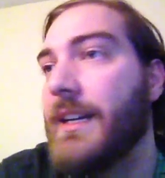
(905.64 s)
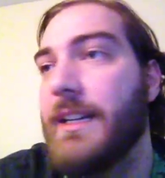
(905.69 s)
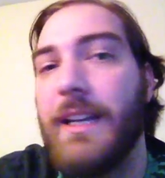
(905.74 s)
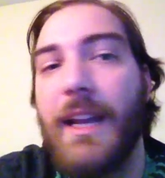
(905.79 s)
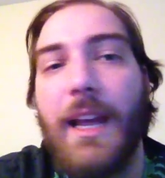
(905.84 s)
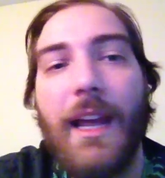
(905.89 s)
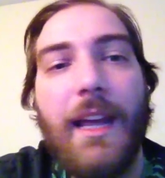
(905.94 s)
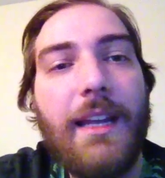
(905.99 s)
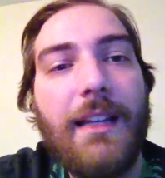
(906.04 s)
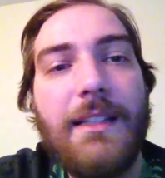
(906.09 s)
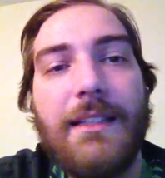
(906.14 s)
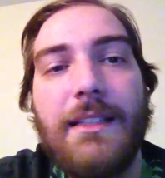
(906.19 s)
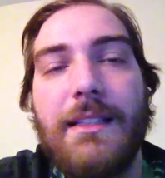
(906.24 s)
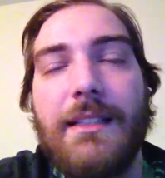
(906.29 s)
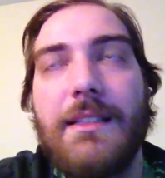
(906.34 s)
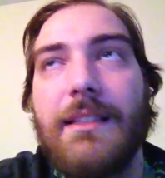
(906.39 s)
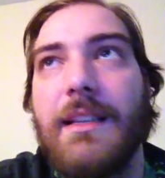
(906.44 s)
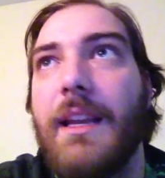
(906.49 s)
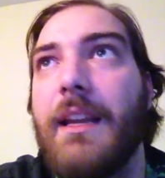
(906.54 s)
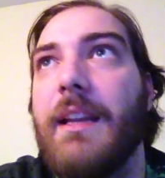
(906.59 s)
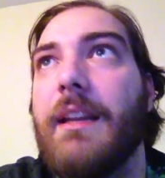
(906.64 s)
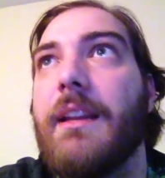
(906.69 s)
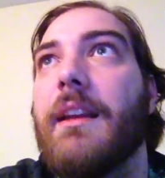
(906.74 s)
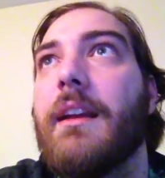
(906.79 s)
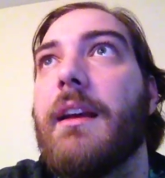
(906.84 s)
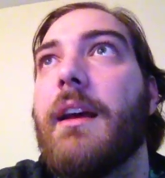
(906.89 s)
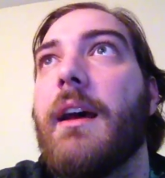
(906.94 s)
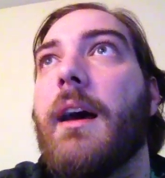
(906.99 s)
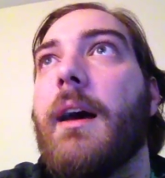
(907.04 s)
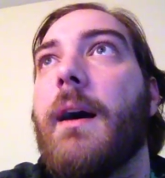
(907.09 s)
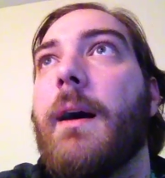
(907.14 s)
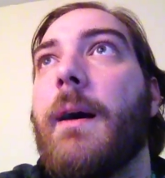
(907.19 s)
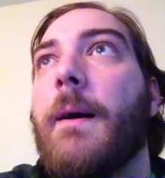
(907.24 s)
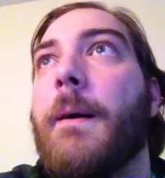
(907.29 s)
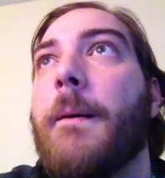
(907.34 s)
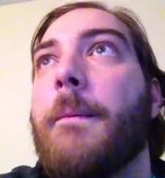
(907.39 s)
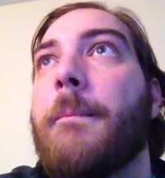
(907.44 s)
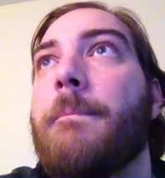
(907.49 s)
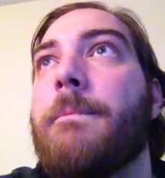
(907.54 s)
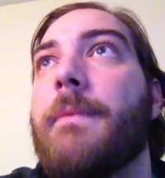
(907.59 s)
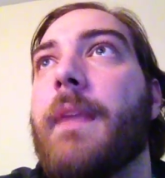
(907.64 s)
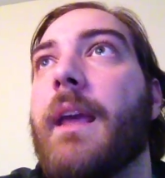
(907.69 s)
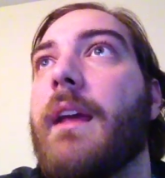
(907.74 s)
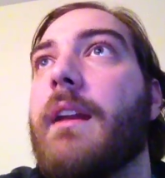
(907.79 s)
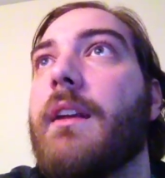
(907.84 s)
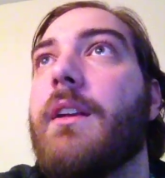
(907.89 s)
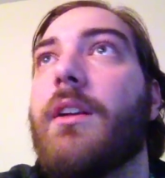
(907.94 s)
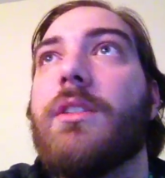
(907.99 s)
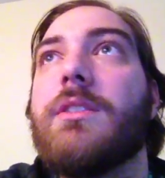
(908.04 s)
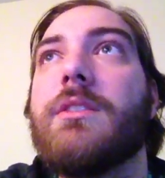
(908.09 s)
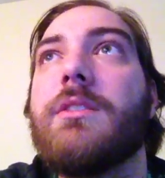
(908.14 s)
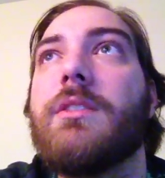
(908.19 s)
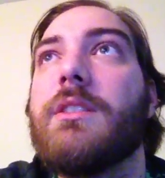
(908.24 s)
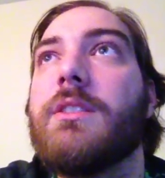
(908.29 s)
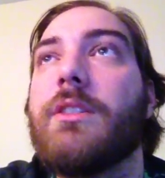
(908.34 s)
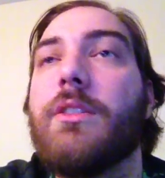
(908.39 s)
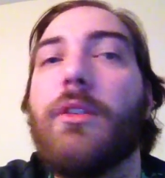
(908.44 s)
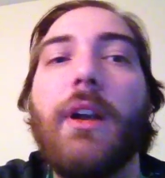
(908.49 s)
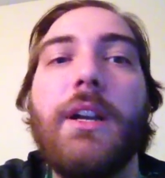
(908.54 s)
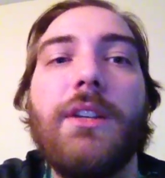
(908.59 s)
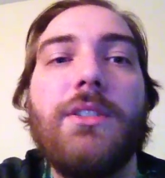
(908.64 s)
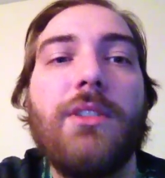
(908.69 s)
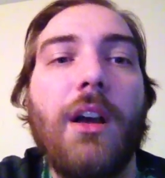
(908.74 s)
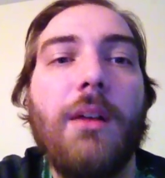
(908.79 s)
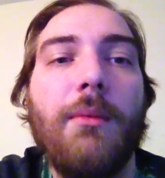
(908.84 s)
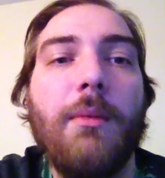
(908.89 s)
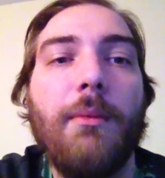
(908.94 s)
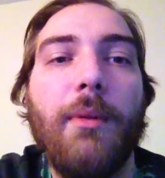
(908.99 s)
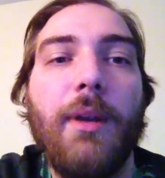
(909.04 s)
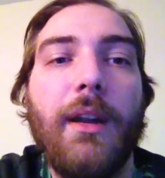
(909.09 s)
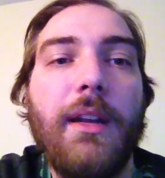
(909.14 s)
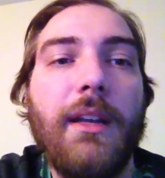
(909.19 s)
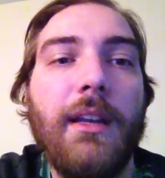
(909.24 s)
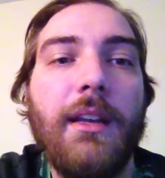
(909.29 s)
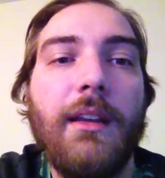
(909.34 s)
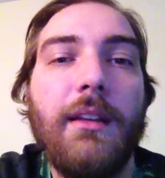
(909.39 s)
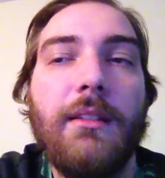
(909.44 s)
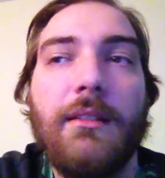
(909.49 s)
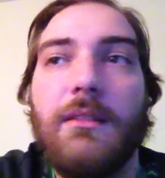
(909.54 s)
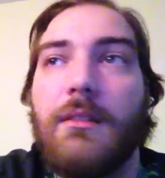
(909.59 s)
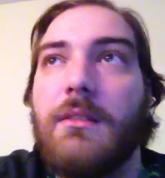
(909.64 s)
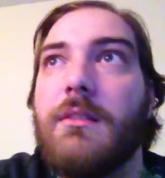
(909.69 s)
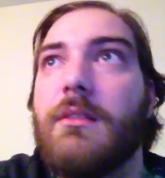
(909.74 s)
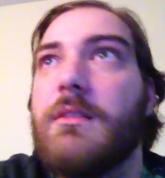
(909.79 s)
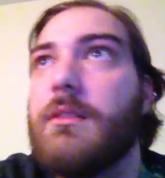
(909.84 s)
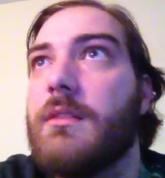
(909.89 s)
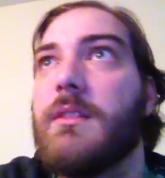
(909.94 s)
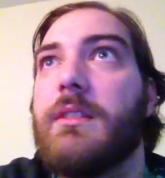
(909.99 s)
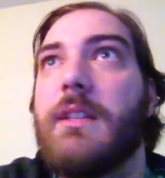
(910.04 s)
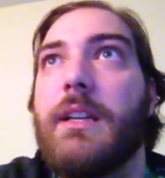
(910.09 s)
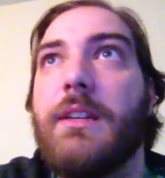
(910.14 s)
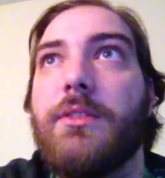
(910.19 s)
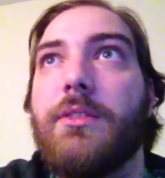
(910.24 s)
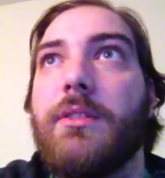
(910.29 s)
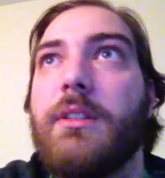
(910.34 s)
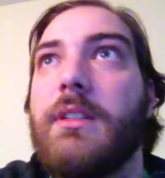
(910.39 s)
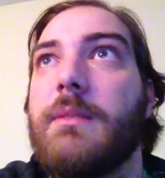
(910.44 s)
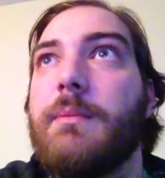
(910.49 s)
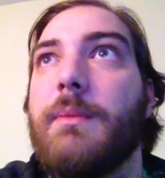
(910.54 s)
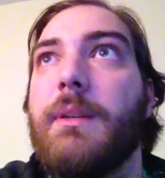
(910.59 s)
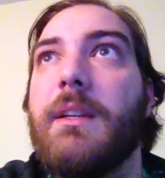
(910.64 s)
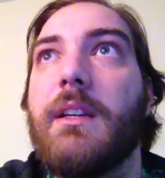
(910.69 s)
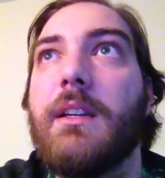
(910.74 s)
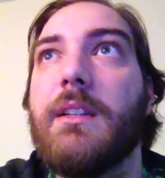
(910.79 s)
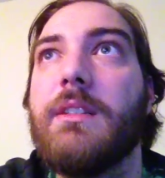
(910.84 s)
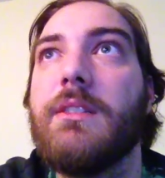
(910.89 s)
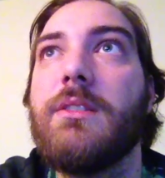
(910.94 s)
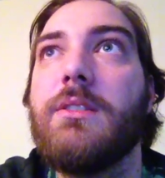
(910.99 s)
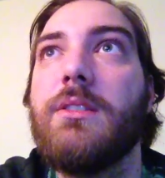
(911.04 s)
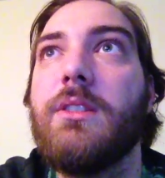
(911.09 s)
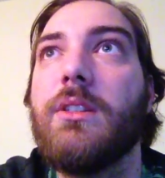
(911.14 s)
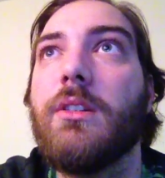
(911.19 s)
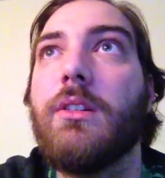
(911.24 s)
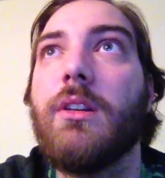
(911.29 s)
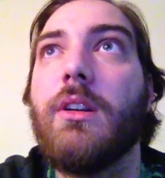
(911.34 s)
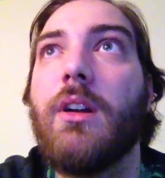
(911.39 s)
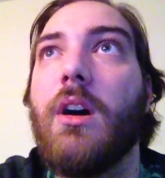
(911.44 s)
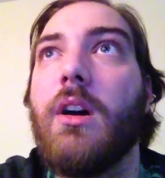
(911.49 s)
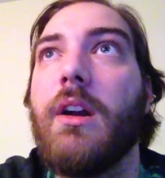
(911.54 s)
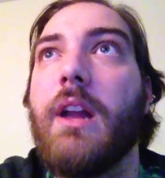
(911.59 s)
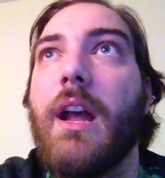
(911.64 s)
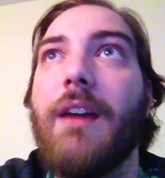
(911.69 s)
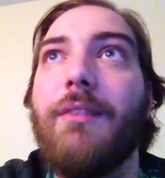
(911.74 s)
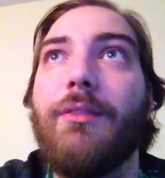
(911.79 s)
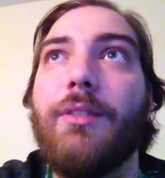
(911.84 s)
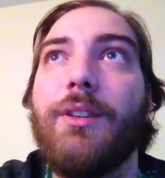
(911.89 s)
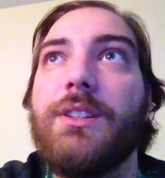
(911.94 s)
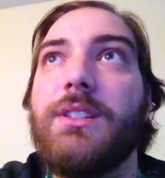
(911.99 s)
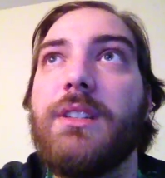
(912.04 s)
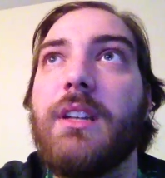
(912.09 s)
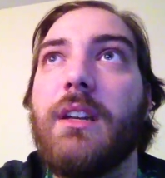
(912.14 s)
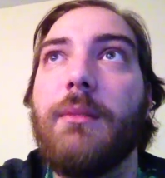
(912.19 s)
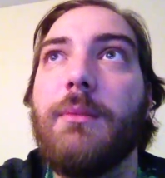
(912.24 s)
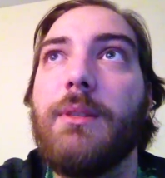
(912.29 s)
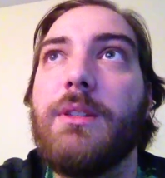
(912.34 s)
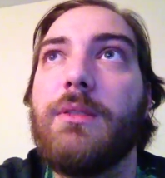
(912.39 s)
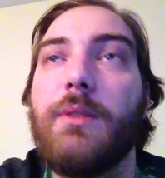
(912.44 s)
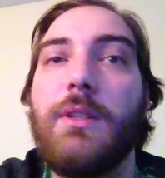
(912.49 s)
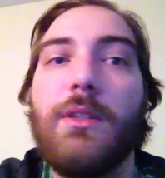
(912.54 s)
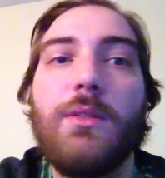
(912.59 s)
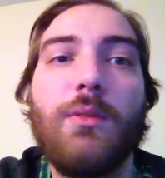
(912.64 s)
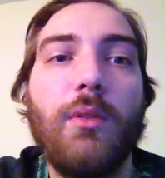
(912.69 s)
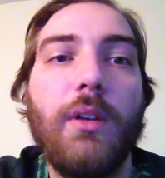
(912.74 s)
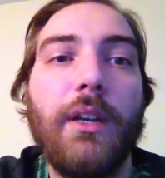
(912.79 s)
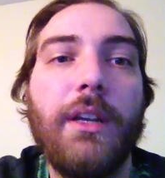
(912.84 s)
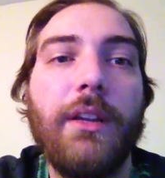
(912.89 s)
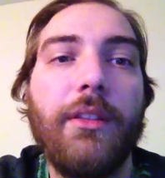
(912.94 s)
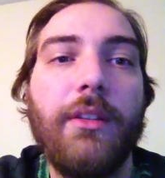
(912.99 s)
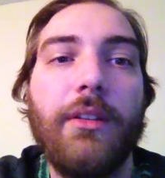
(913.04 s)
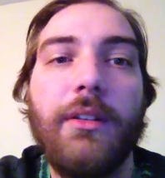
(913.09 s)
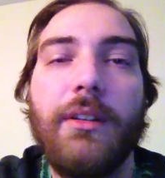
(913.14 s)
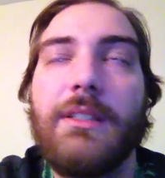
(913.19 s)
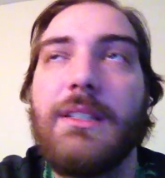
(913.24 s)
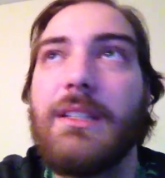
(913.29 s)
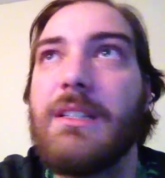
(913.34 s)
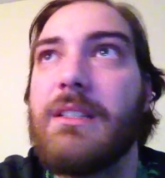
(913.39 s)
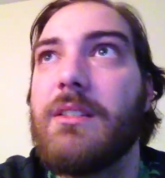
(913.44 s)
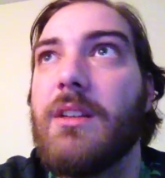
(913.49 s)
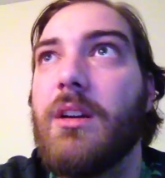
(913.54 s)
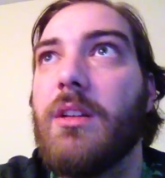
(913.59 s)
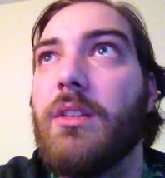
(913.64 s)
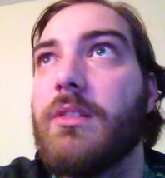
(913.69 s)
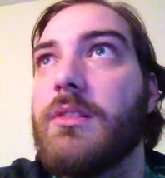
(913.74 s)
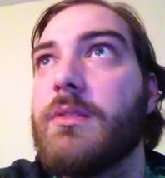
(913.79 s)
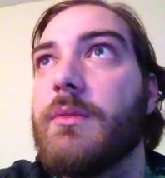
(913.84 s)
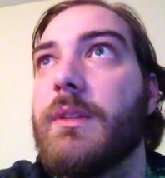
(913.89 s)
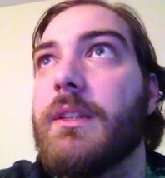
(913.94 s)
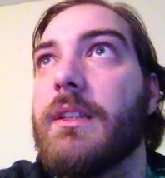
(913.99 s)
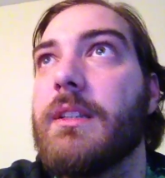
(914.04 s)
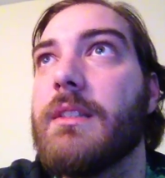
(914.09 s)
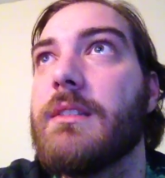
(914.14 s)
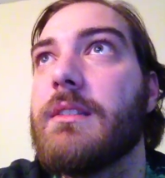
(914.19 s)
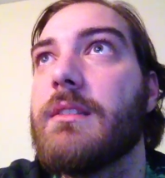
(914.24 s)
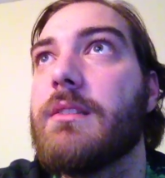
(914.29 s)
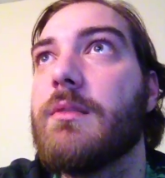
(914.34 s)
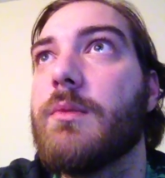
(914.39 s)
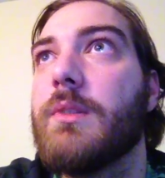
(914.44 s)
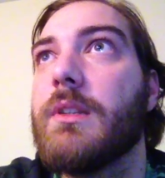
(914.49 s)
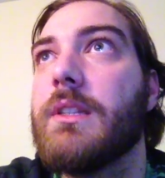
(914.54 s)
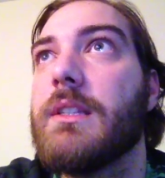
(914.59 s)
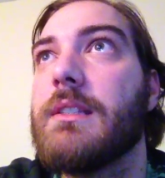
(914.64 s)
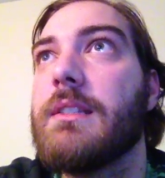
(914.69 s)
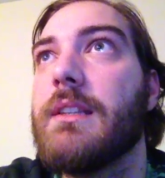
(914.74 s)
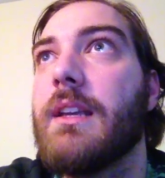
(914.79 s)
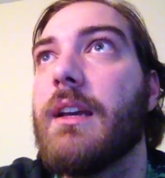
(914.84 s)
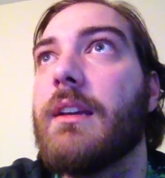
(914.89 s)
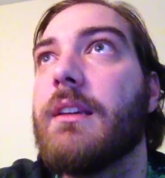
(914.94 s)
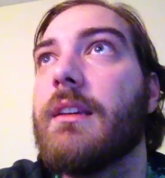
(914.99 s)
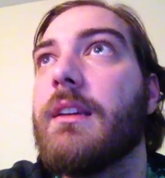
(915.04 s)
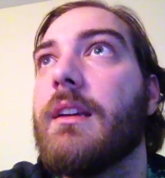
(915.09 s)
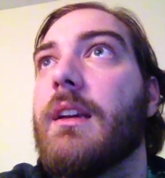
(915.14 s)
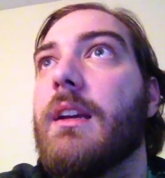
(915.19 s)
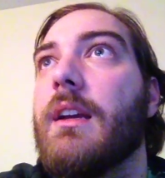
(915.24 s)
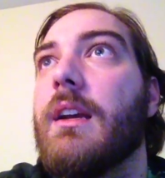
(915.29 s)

yeah, it's insane. And it also does a great job of breaking sentries, because you're on average sitting between $20 and $36 with this deck.